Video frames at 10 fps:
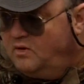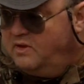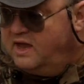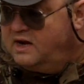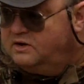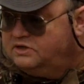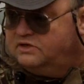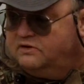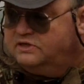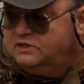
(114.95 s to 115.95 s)
we had a
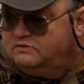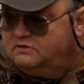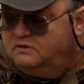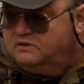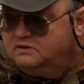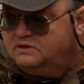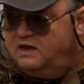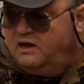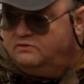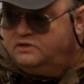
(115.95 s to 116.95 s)
series of
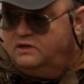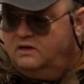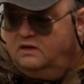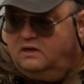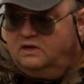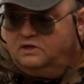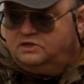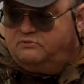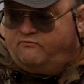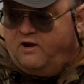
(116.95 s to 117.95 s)
sounds
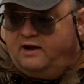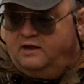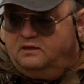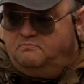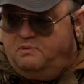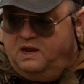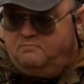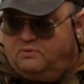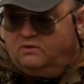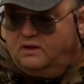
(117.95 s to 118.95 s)
frightening the
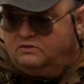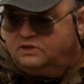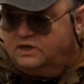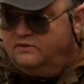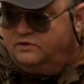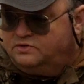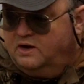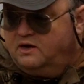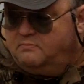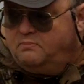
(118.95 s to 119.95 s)
people outside the
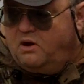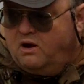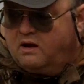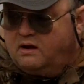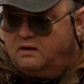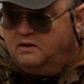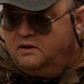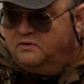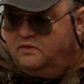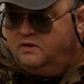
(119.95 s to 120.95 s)
trailer park
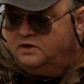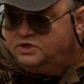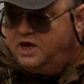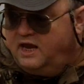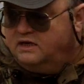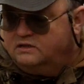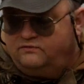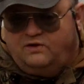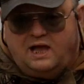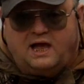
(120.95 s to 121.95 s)
near the Chehalis
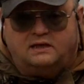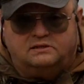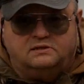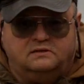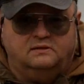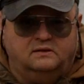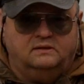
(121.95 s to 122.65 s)
Flats,